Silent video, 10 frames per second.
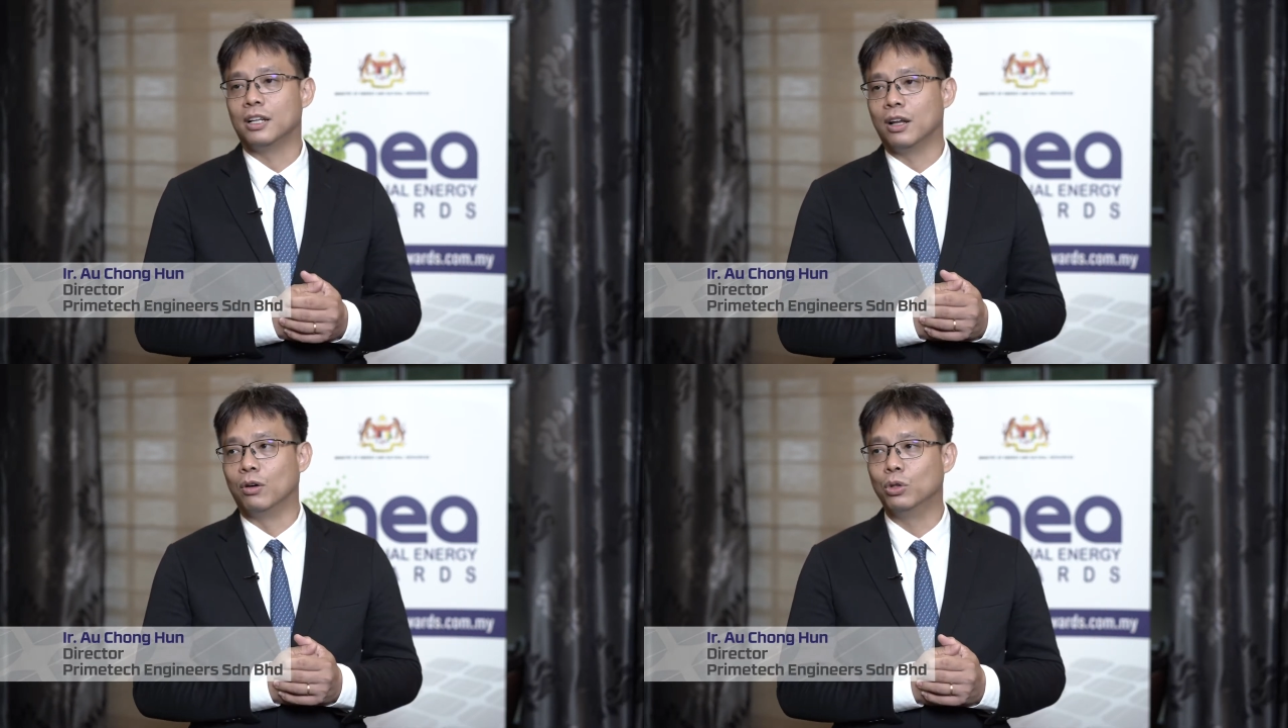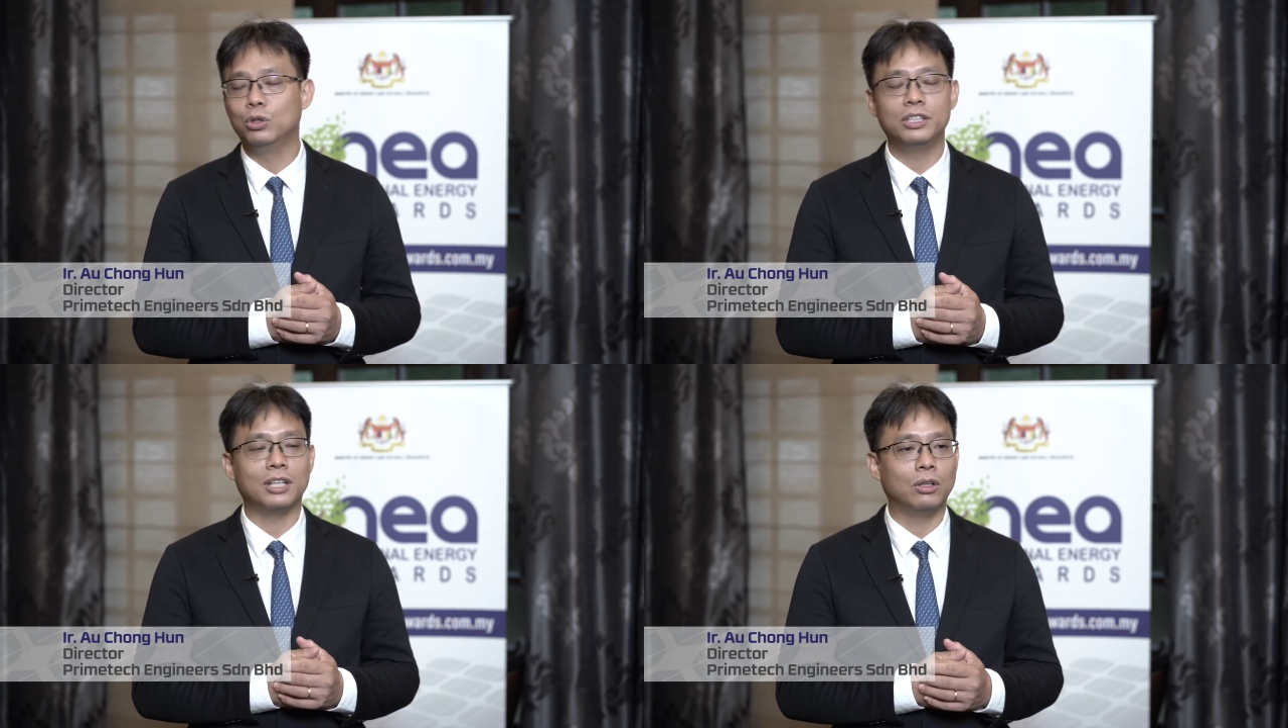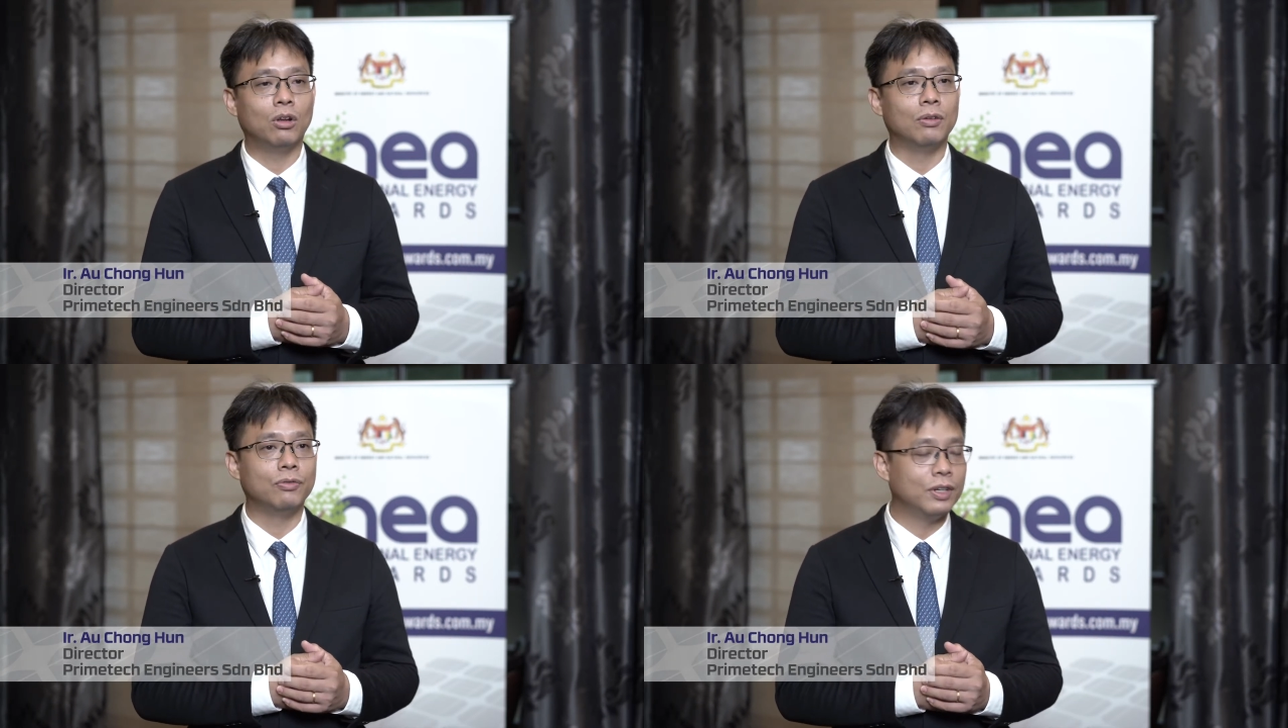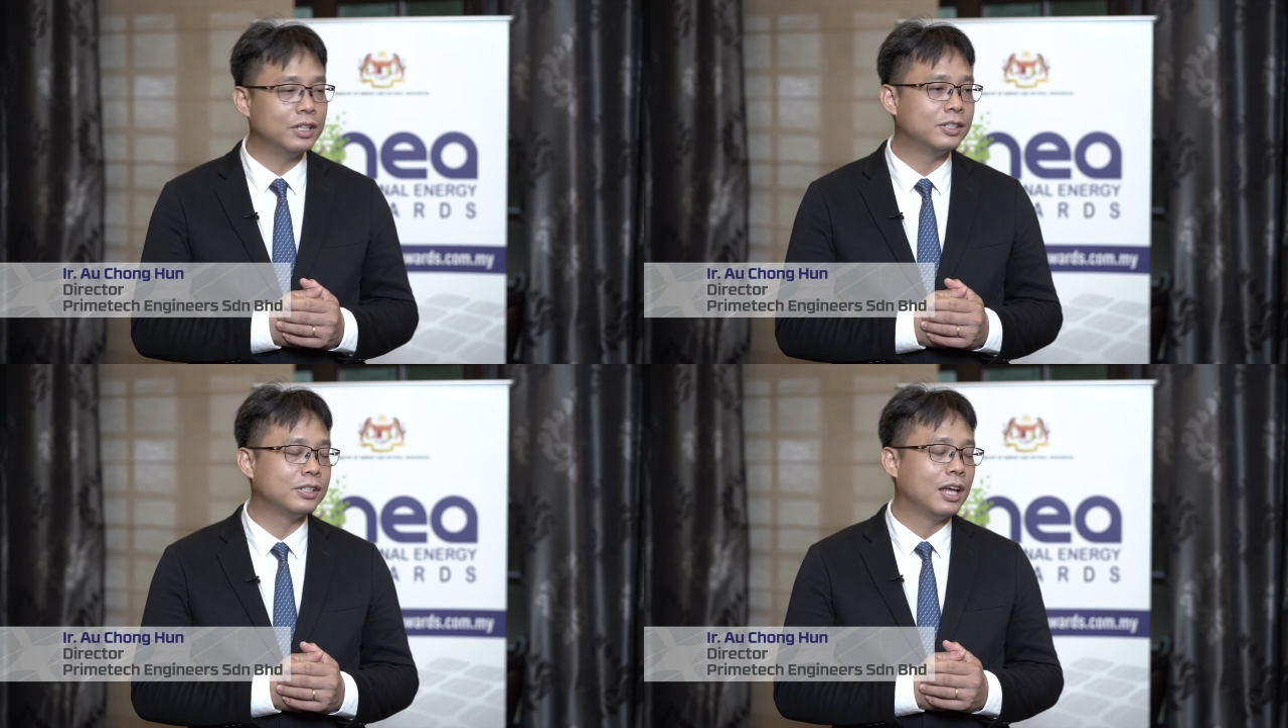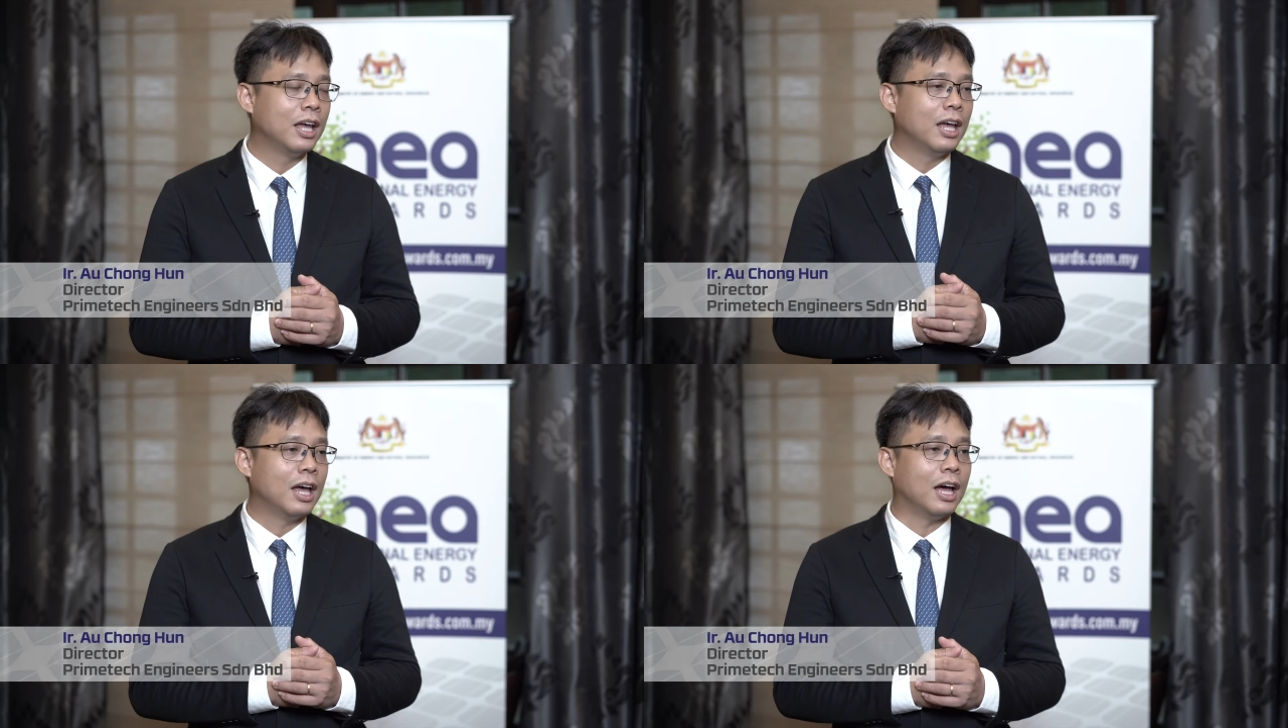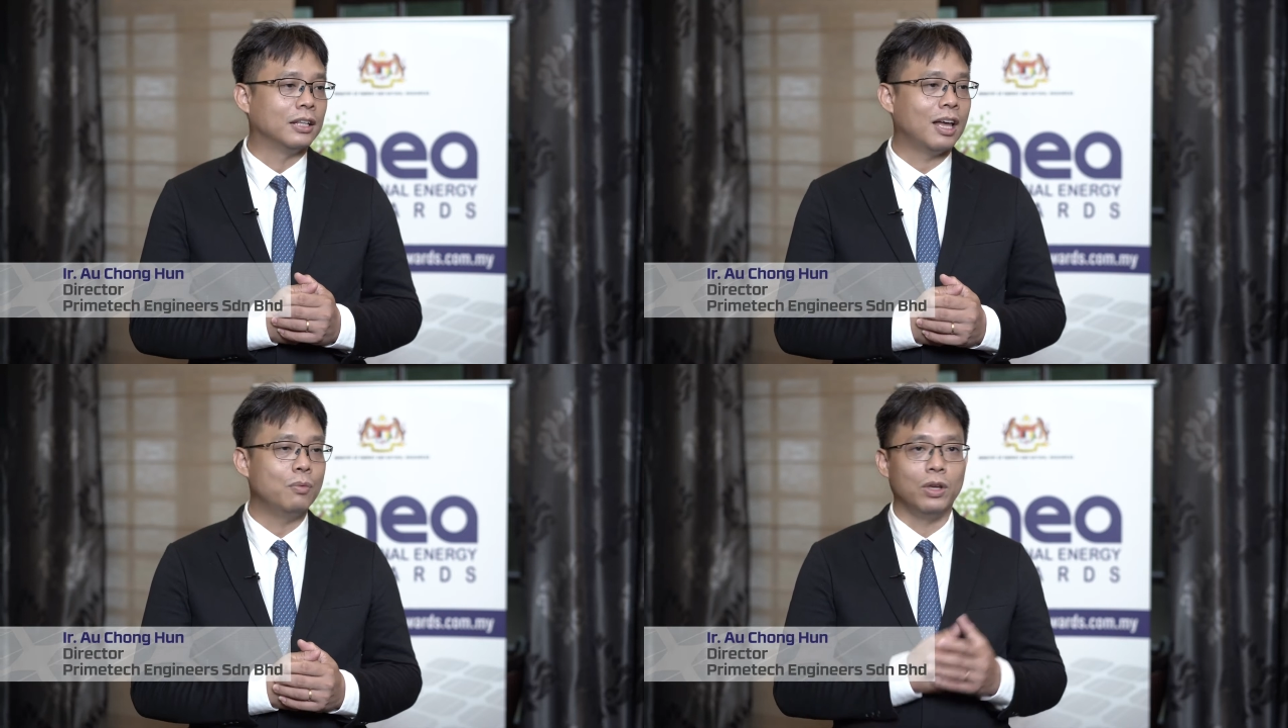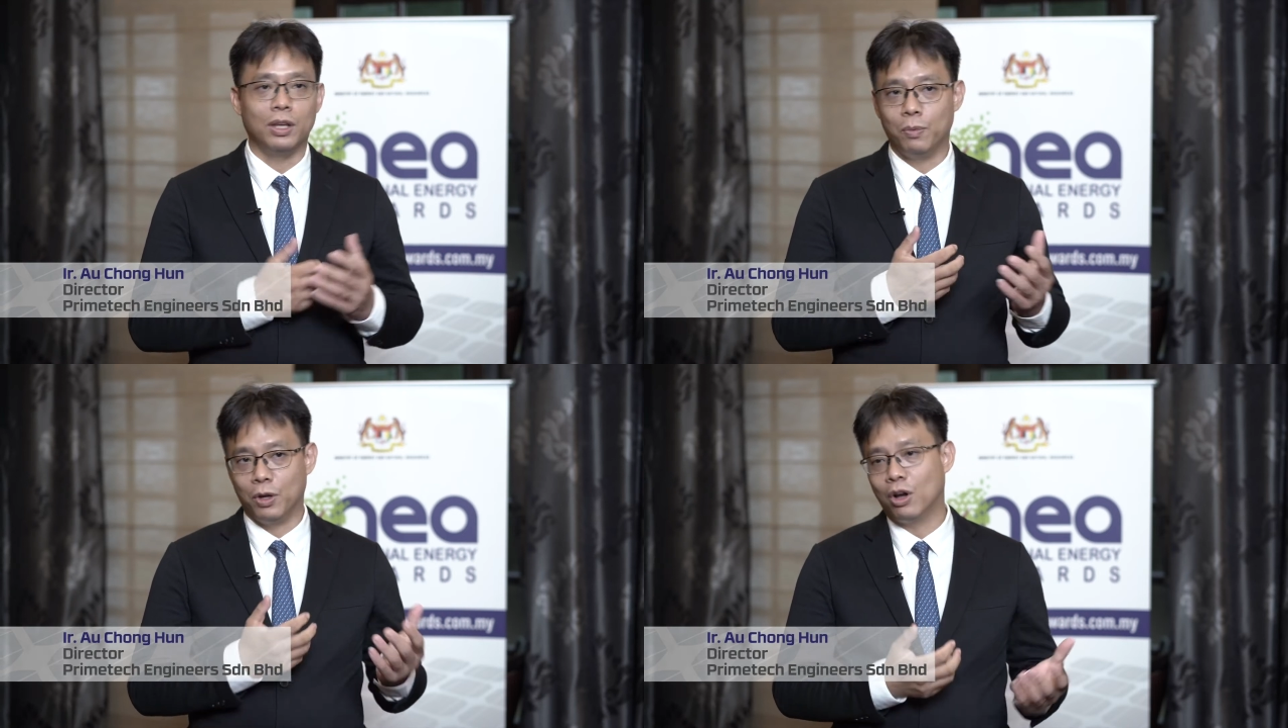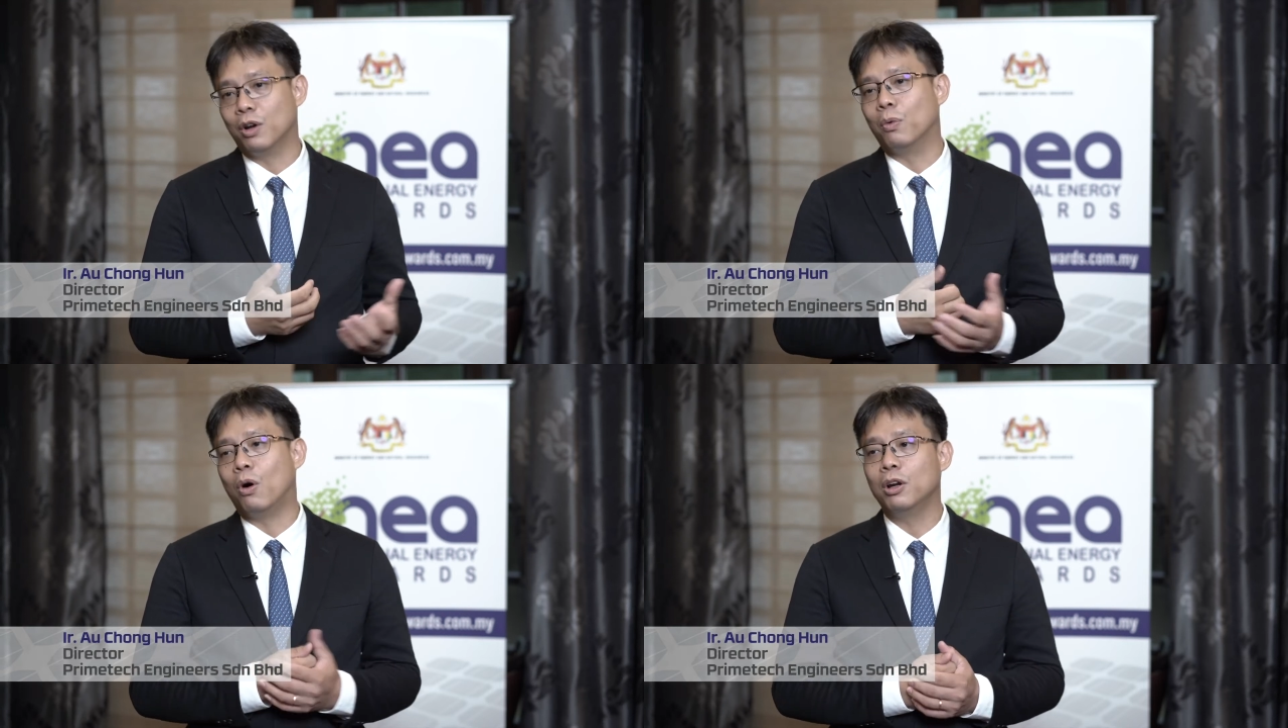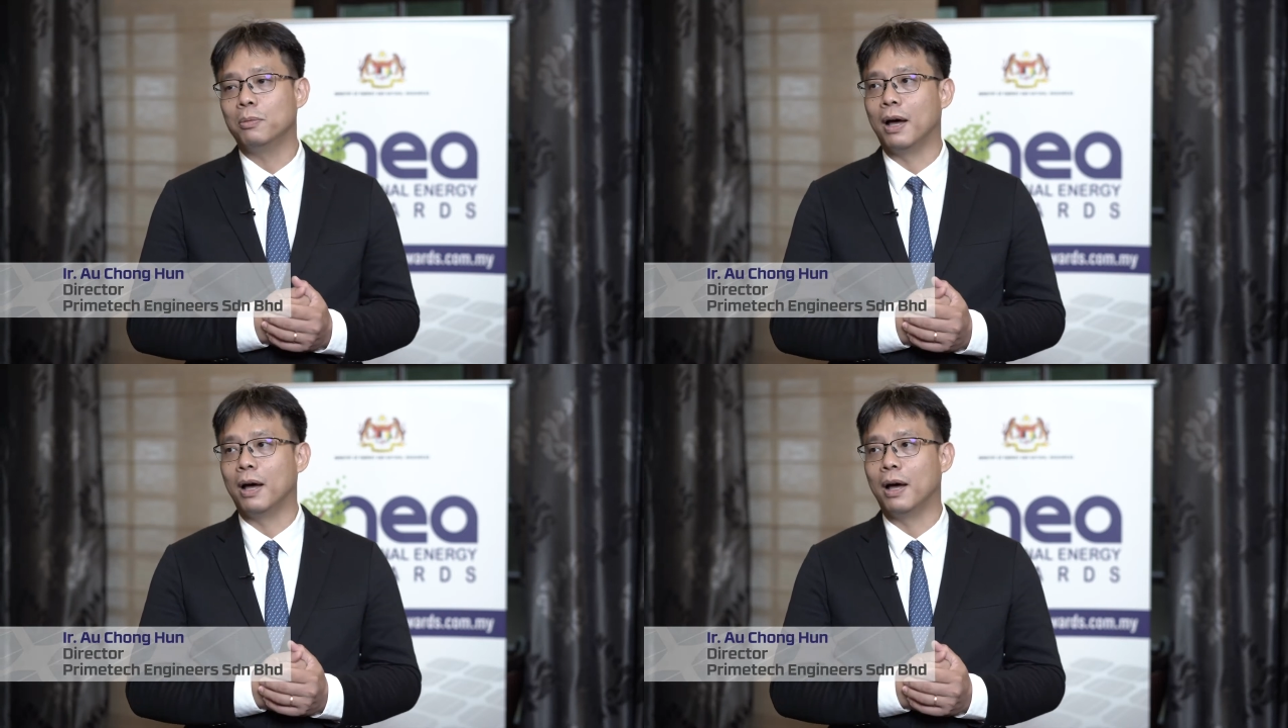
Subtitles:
although these are not the first time we got award,